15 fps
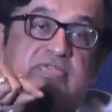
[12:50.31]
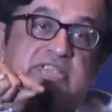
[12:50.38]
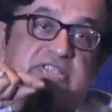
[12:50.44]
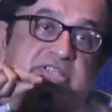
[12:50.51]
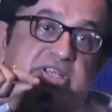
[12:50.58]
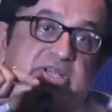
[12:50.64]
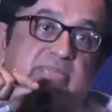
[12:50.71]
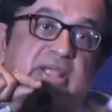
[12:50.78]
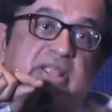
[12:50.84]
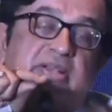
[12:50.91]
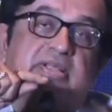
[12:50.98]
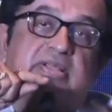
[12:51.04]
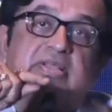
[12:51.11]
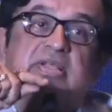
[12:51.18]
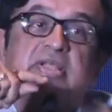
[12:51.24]
the State
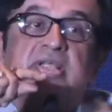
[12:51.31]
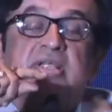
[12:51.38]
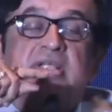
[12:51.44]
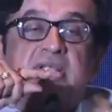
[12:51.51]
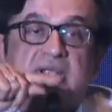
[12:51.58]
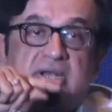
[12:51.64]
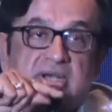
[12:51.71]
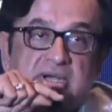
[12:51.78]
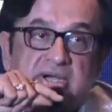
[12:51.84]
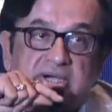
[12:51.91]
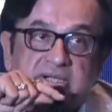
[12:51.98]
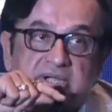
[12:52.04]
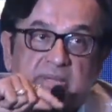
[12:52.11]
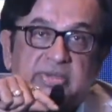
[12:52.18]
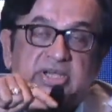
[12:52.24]

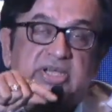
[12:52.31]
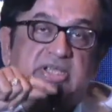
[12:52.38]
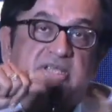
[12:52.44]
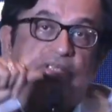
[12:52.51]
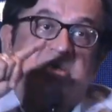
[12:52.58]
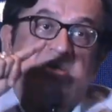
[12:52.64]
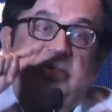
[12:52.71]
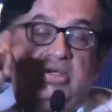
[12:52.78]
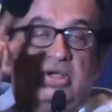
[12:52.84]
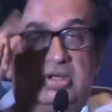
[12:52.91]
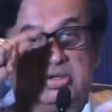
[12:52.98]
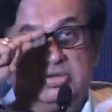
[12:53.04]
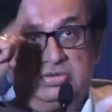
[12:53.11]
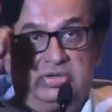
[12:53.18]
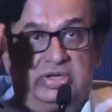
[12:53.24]
Bank-led committee,
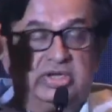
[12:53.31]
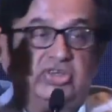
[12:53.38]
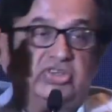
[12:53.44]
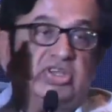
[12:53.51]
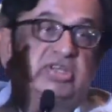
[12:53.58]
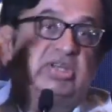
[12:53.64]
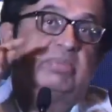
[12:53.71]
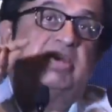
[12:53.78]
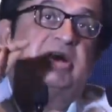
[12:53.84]
initiated by